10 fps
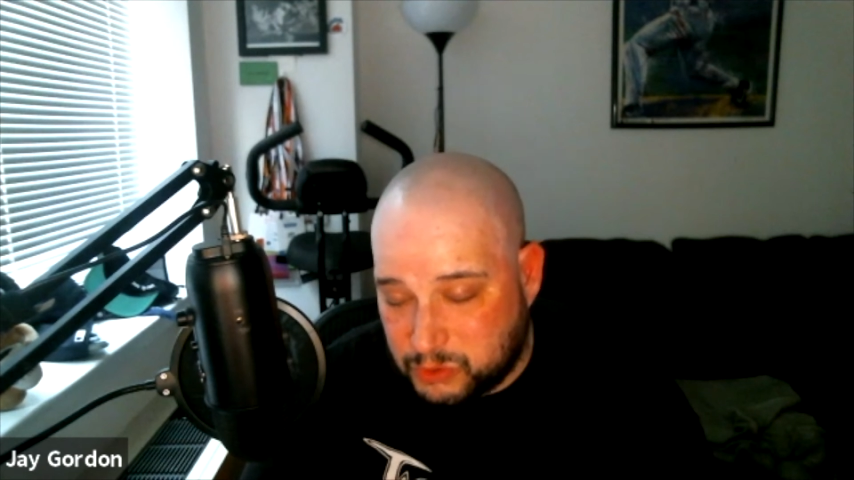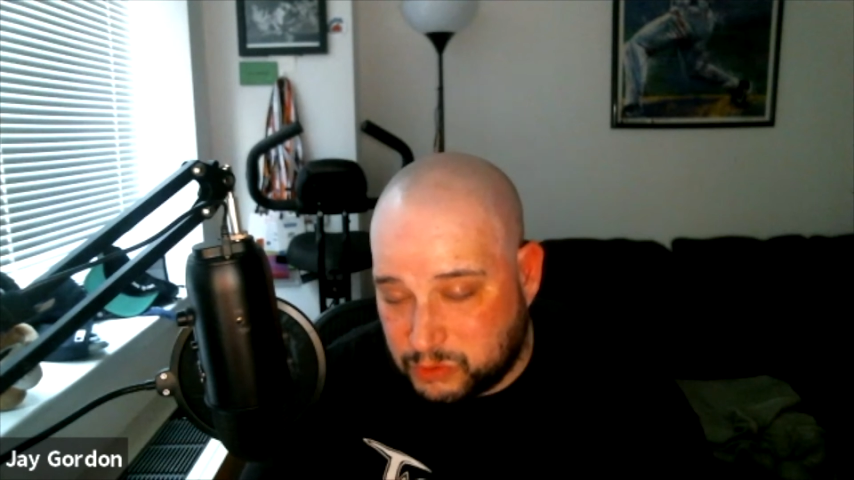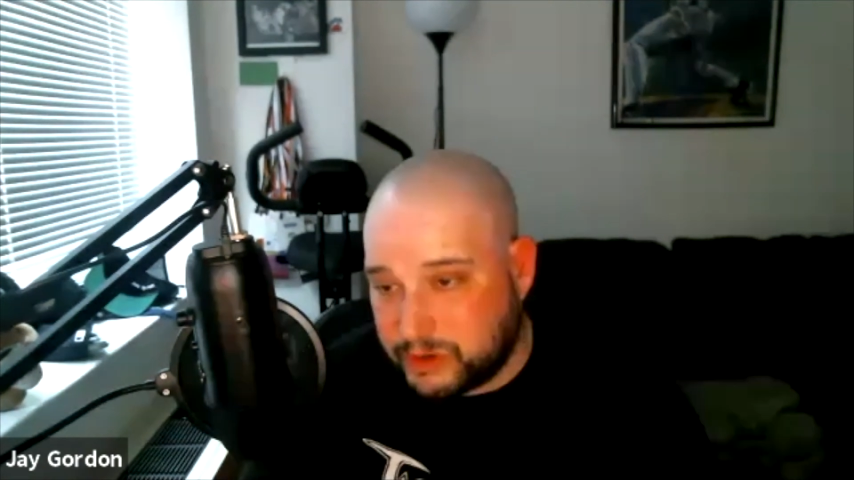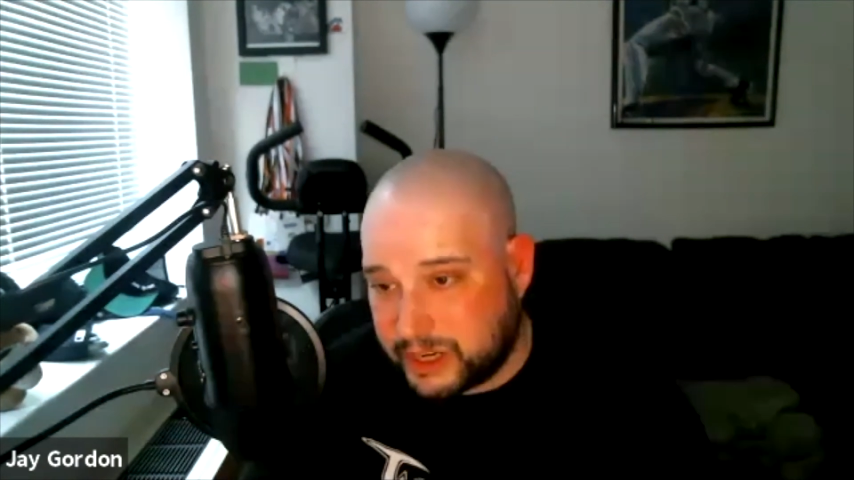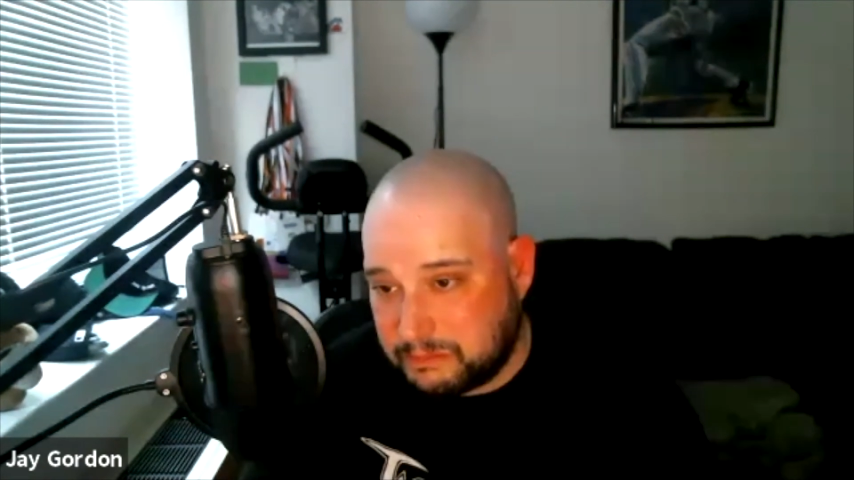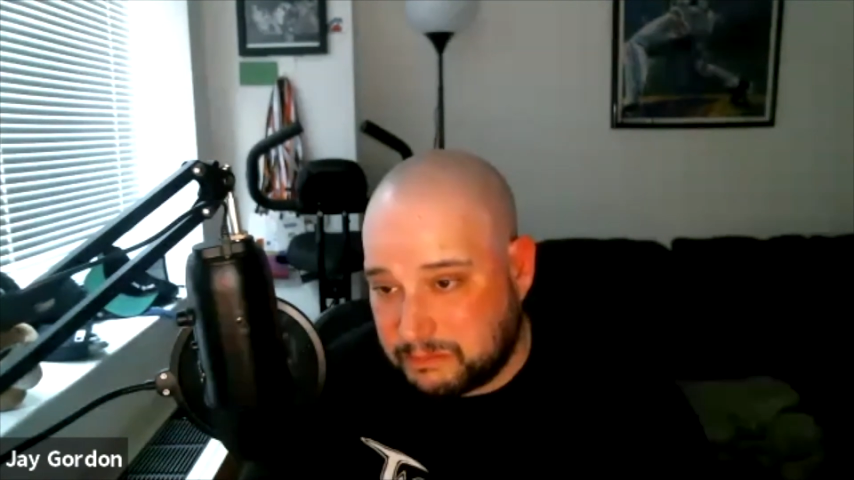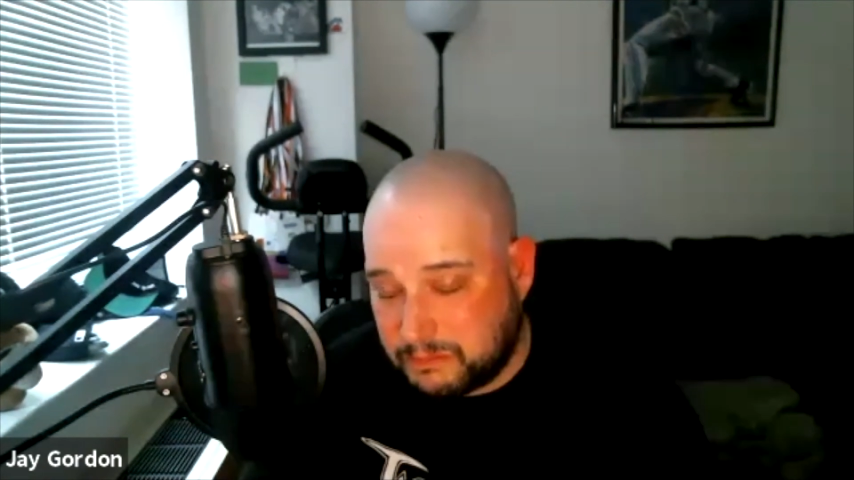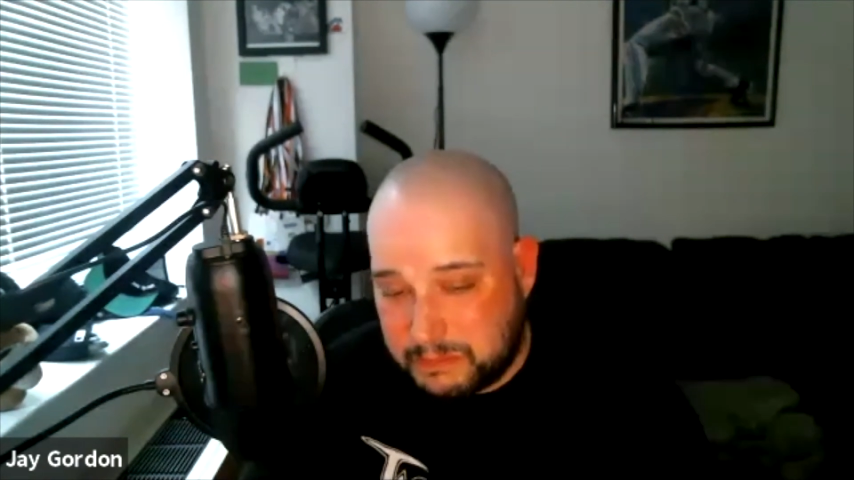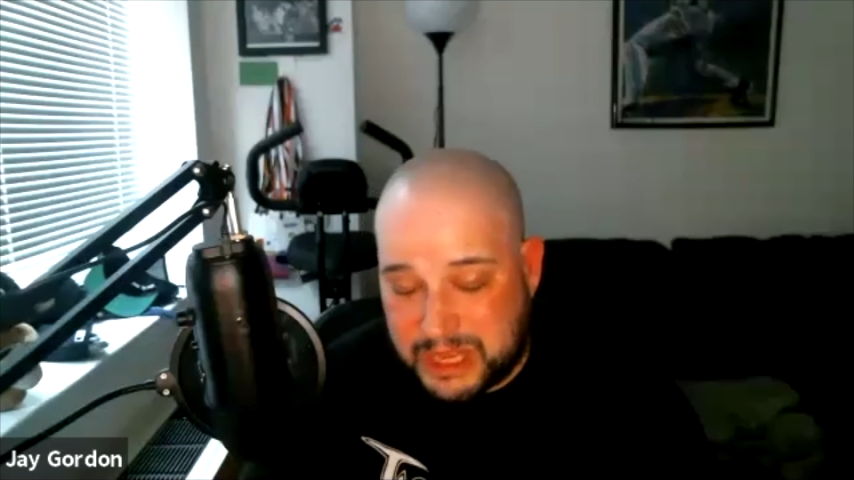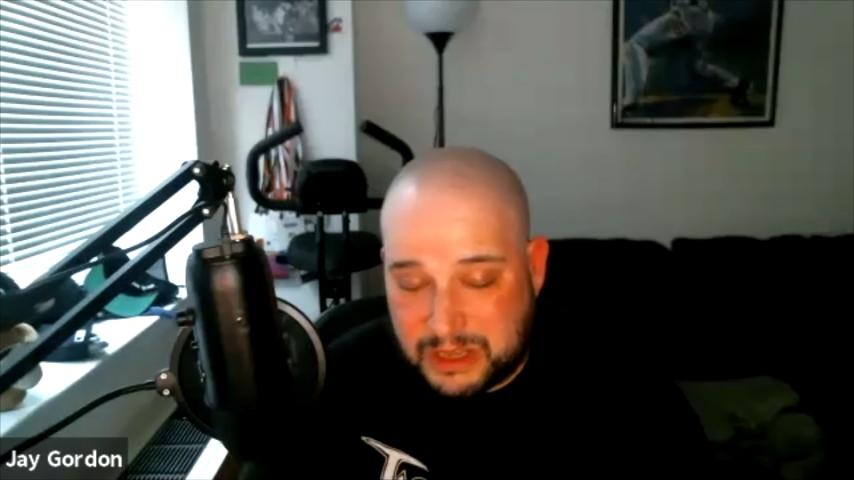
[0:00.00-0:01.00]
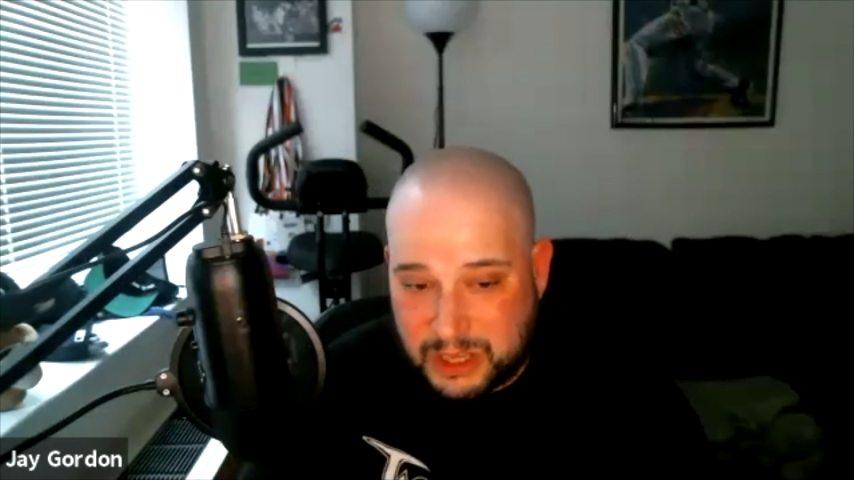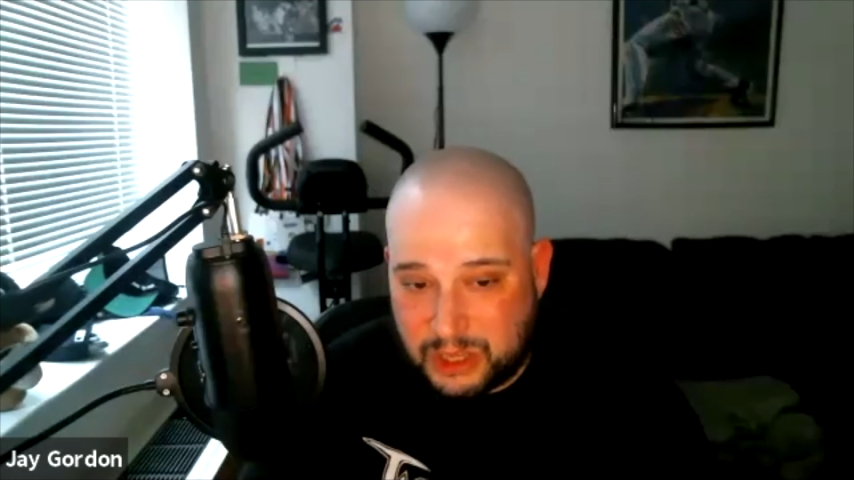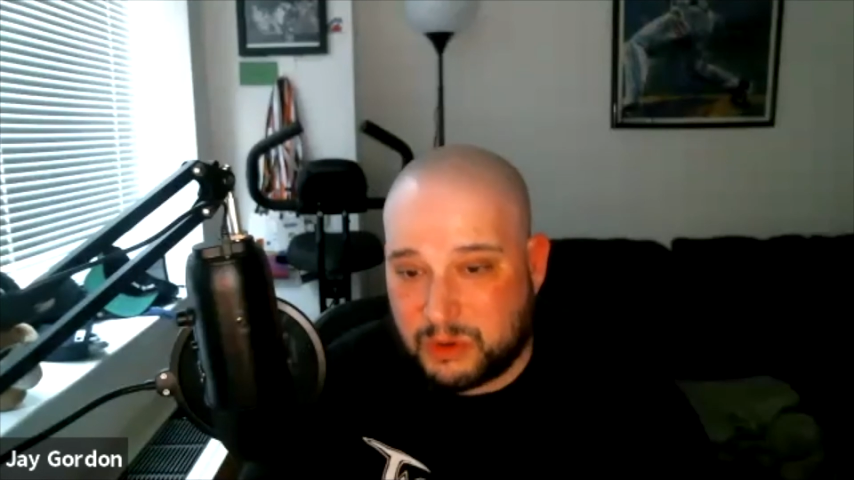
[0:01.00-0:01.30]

and recommend that you